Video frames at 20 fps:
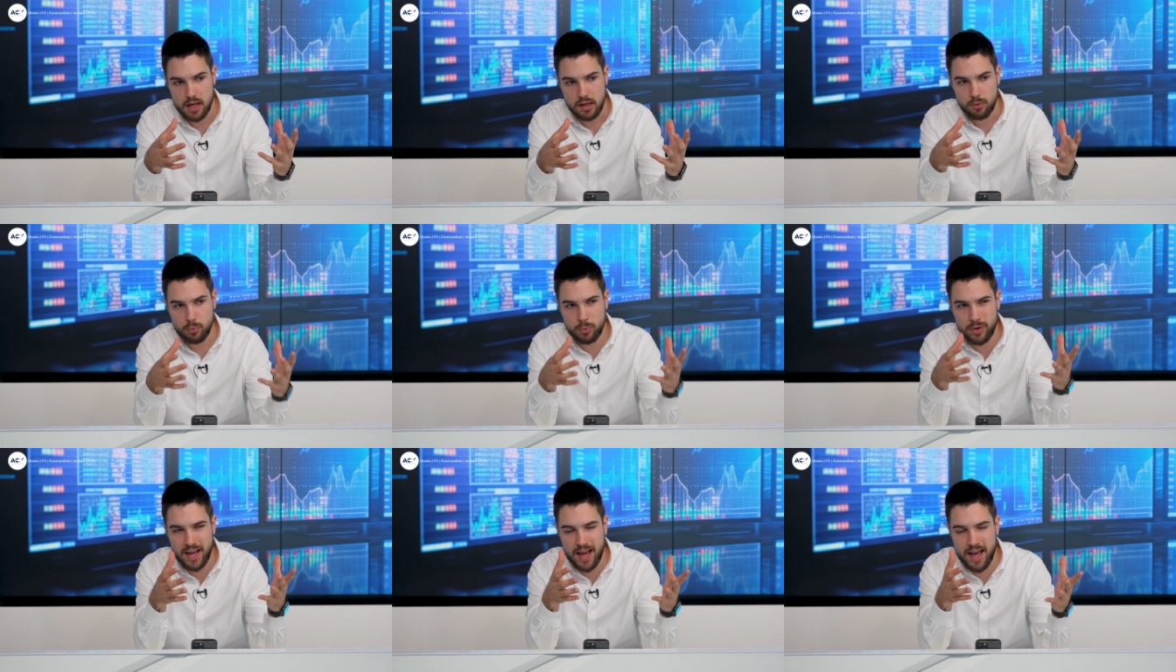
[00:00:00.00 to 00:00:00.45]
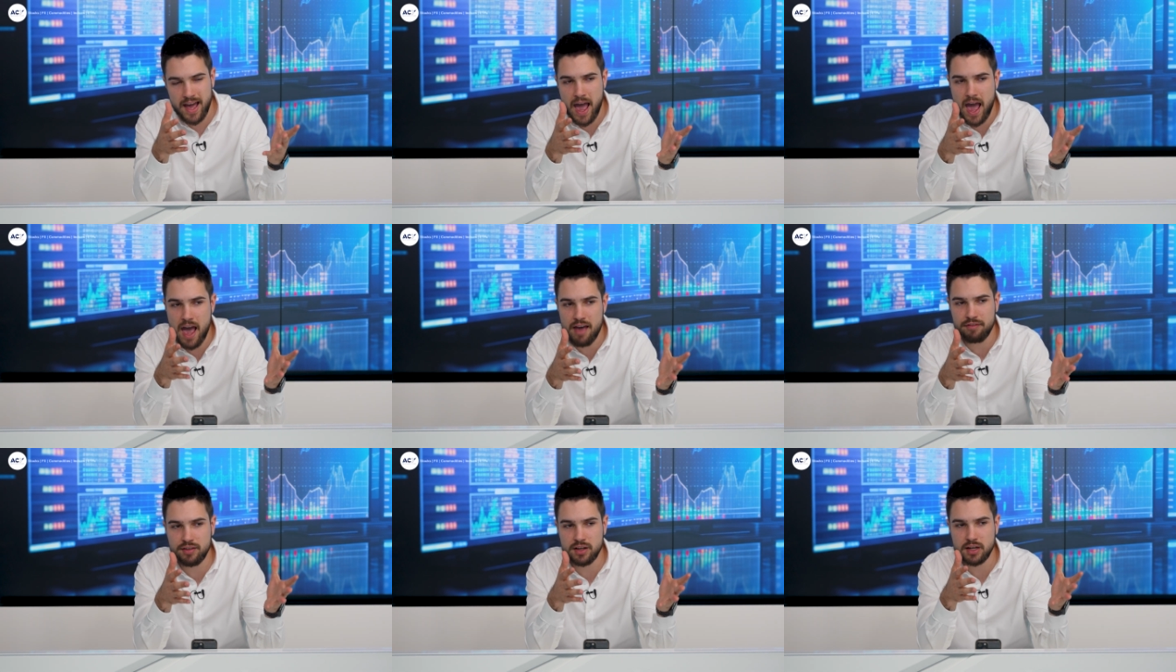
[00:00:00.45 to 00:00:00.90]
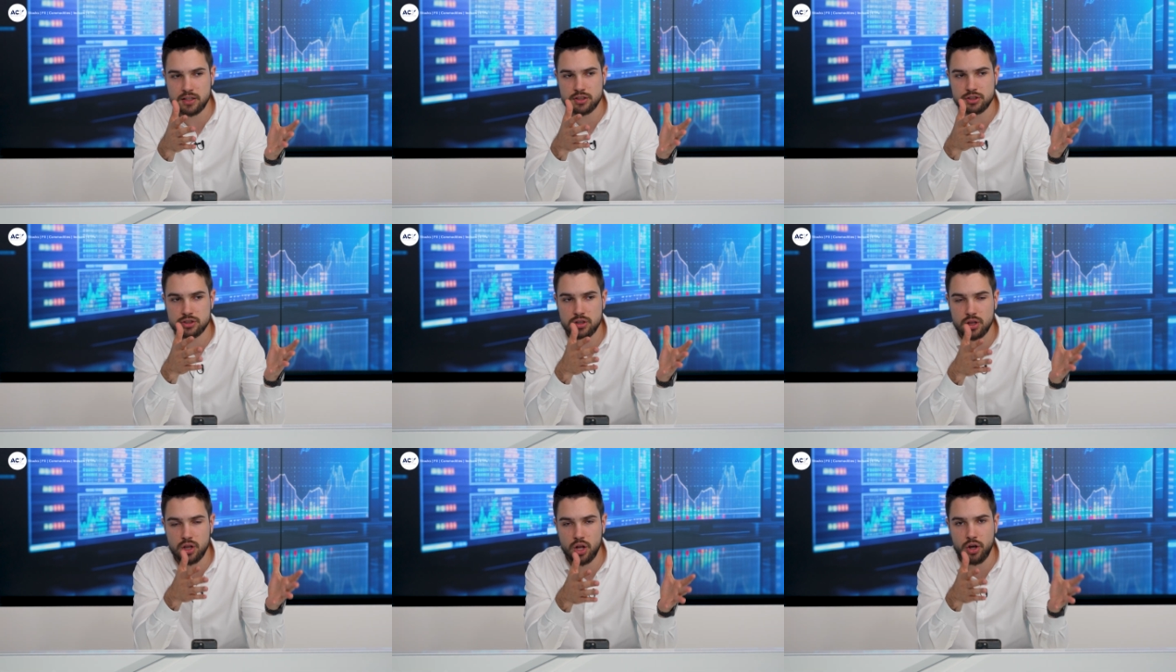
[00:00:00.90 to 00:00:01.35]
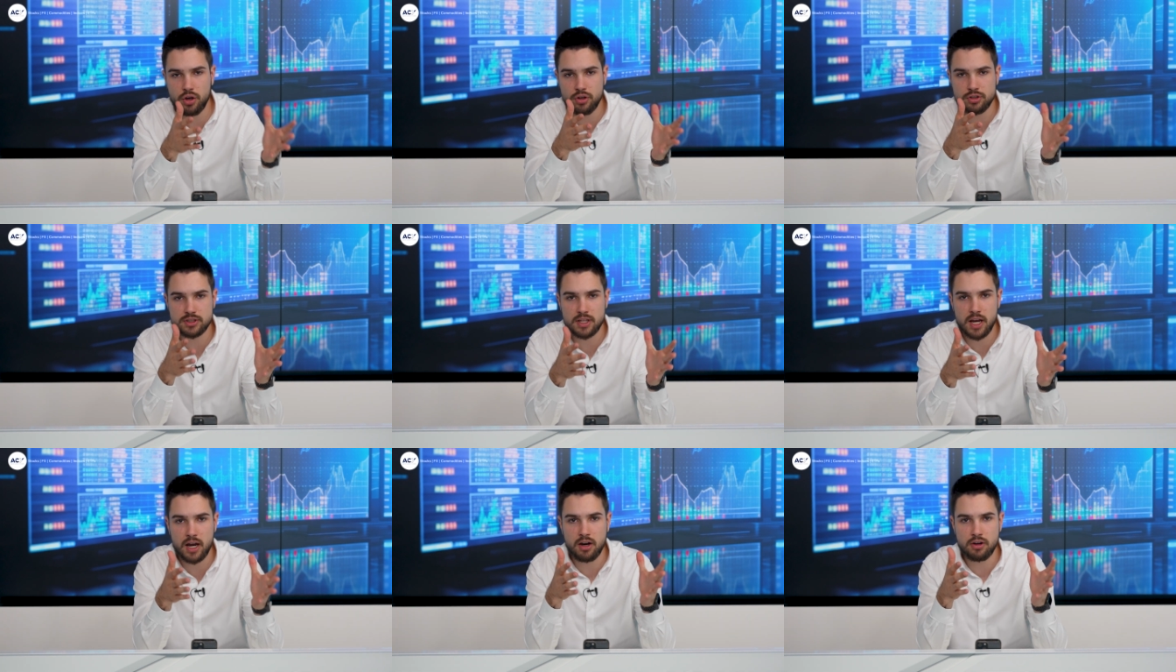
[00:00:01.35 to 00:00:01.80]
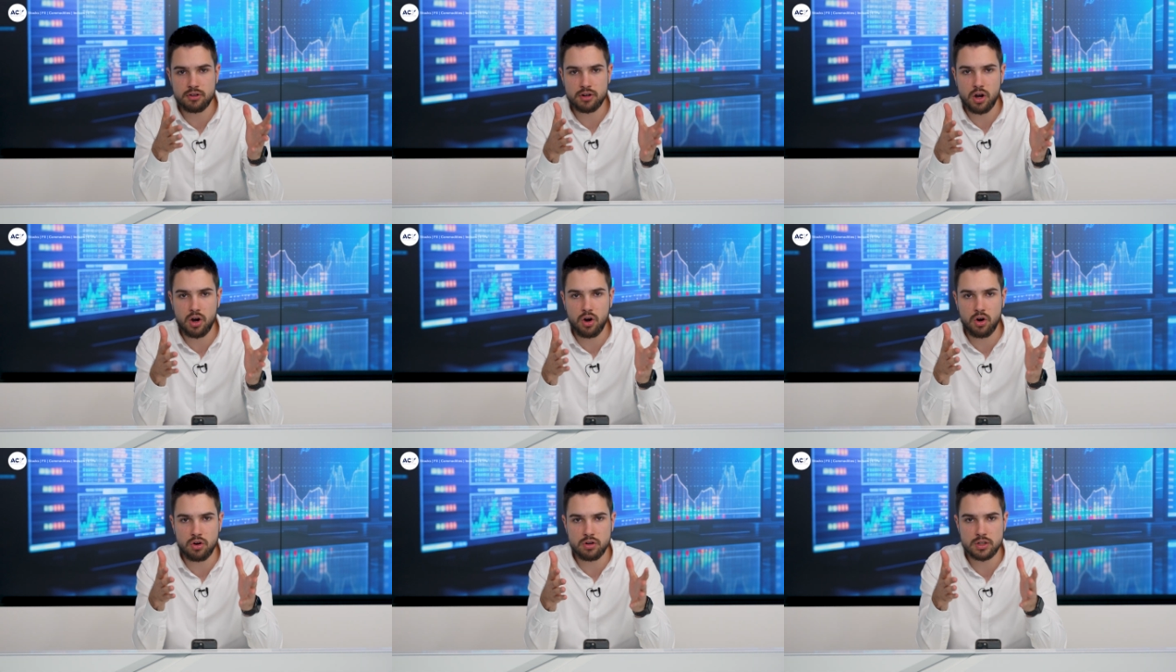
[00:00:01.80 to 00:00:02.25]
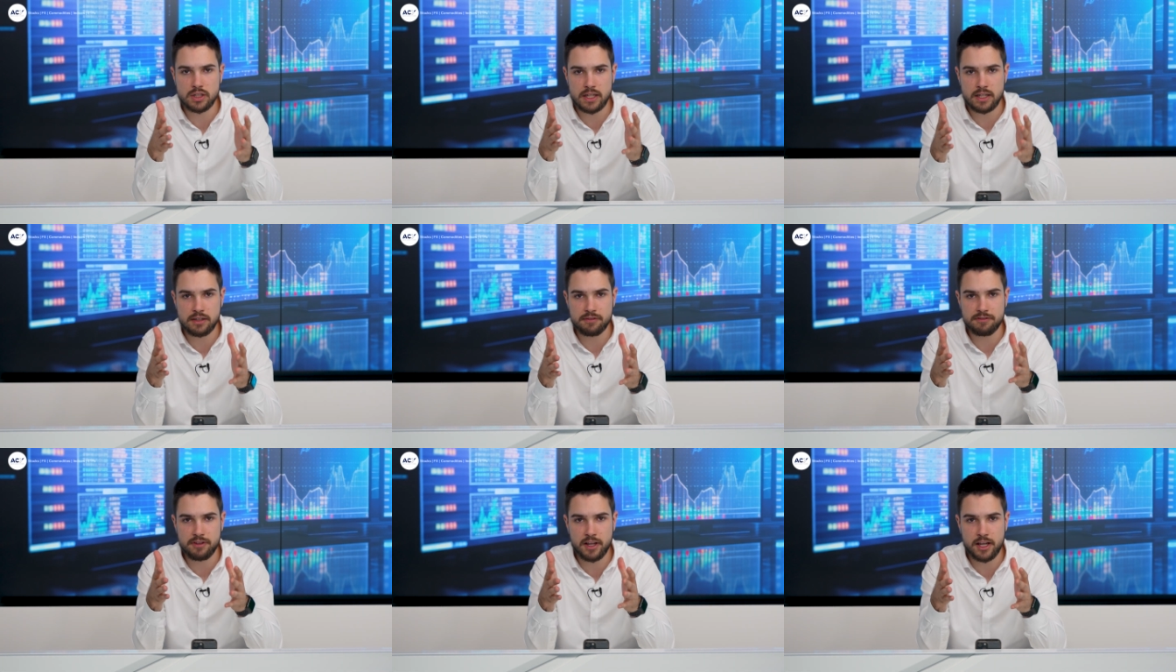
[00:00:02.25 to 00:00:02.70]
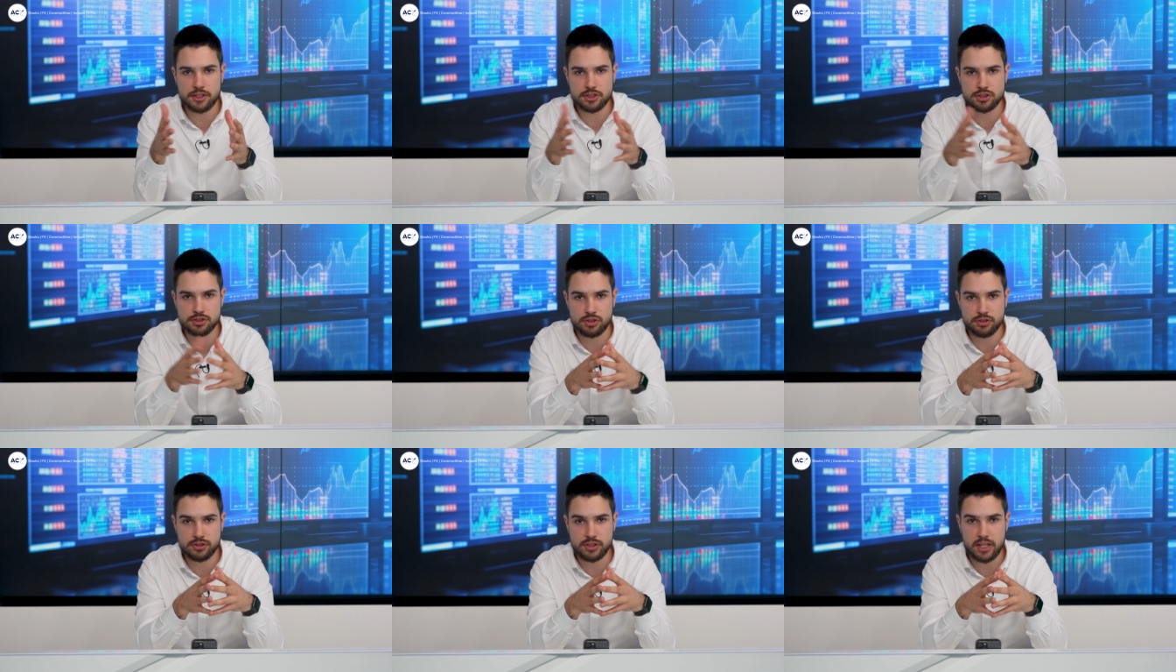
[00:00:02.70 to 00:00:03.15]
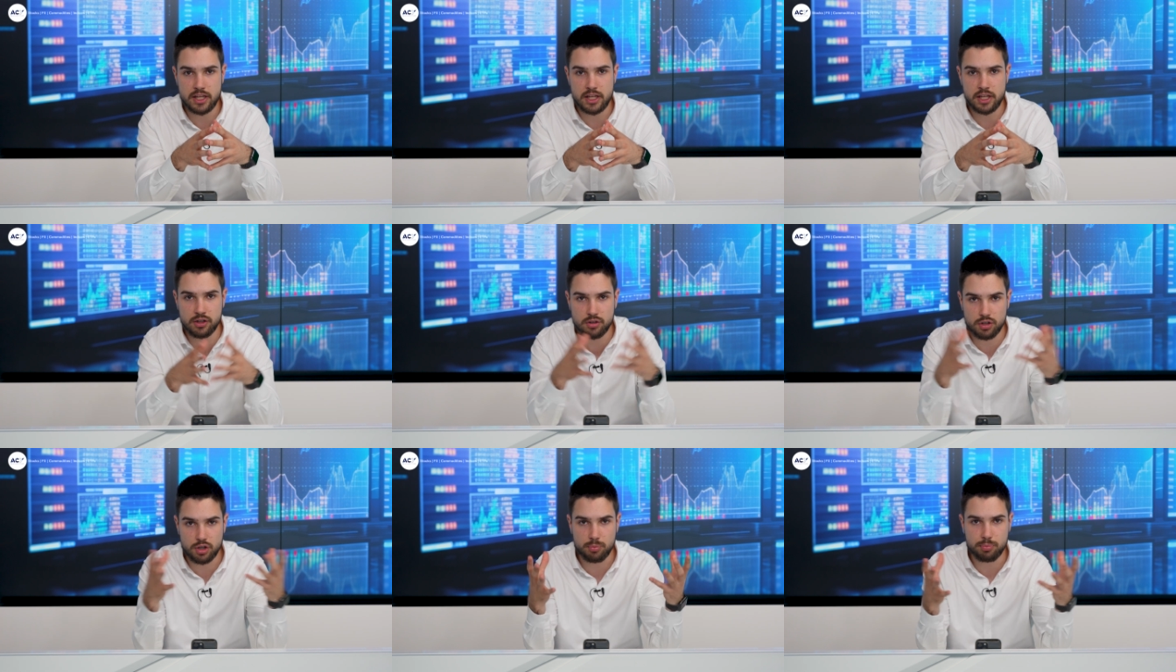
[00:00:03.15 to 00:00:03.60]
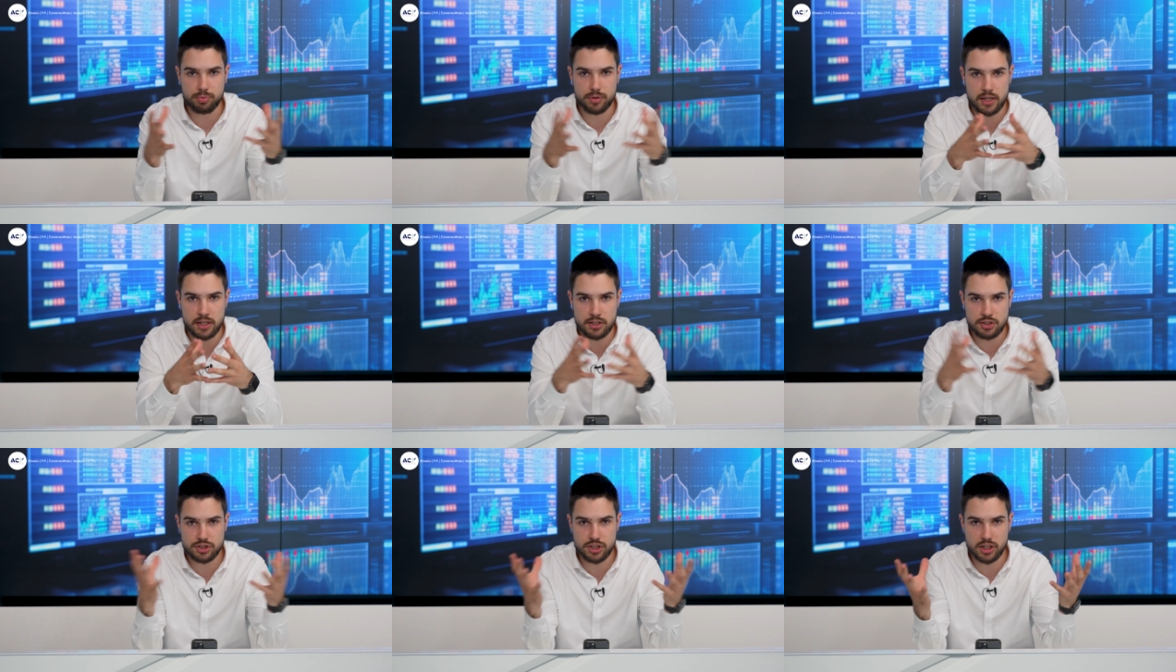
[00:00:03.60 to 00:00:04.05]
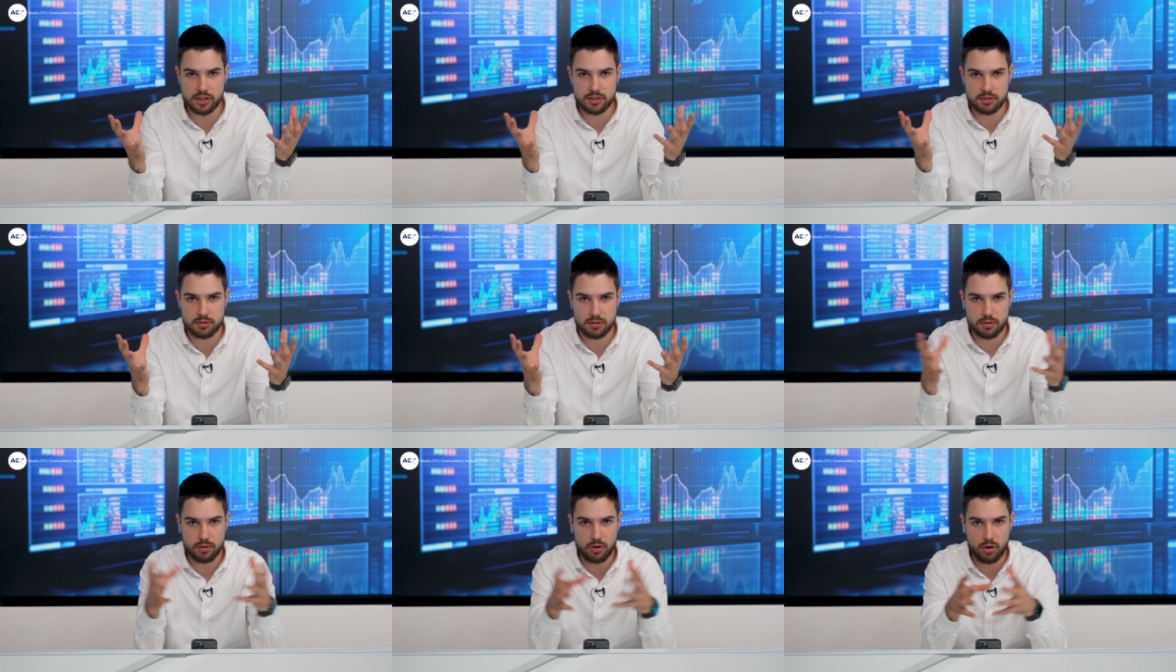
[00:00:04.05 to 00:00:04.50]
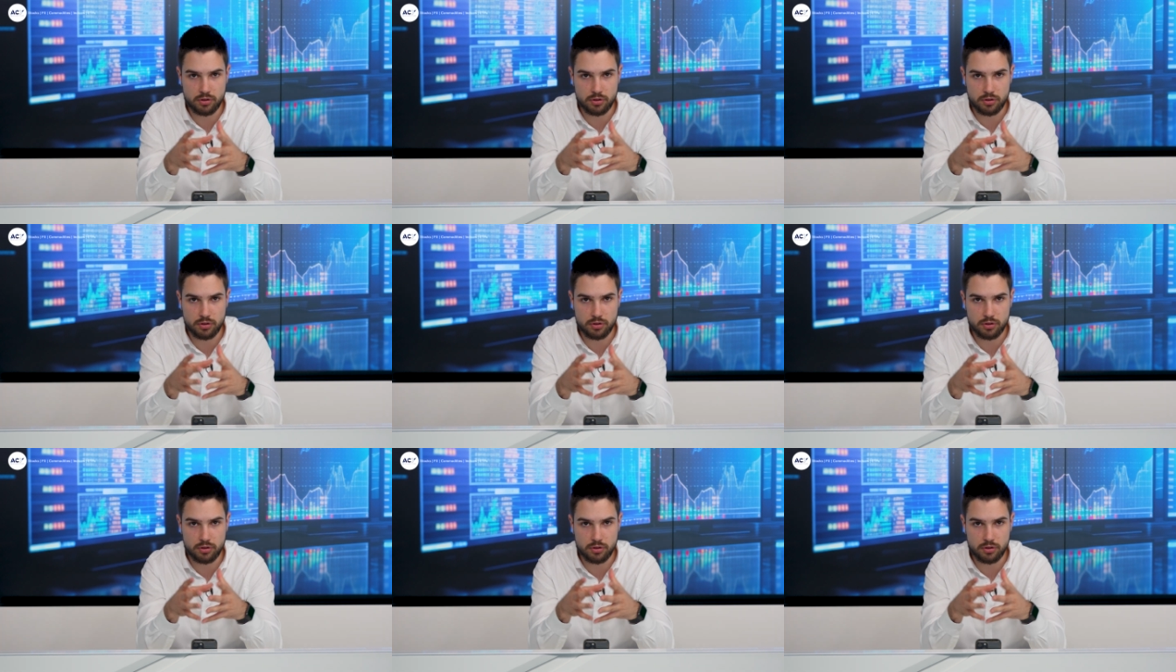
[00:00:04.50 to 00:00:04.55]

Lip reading: we are having a slowdown on inflation on Europe in general,